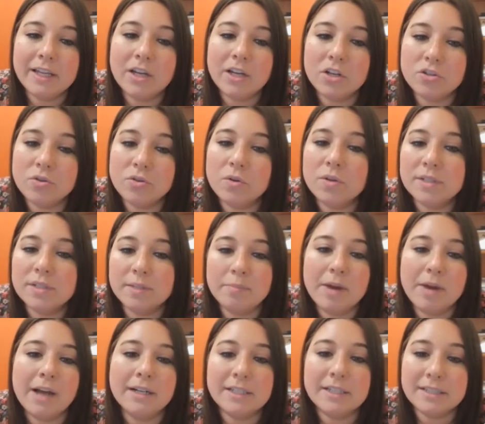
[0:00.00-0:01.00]
controls the
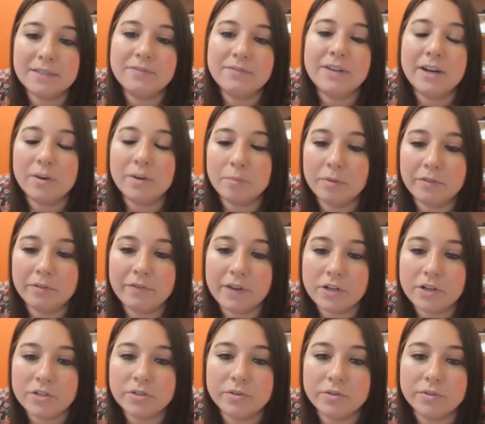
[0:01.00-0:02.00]
practice of dental
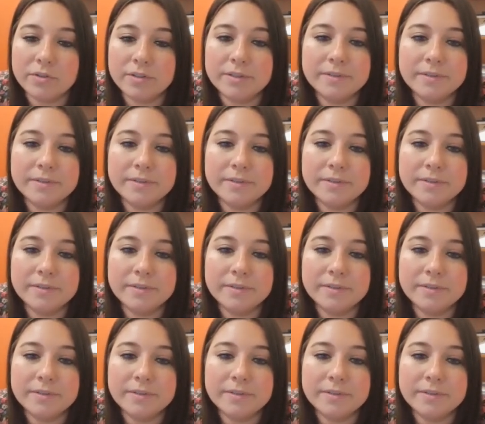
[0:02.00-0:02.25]
professionals.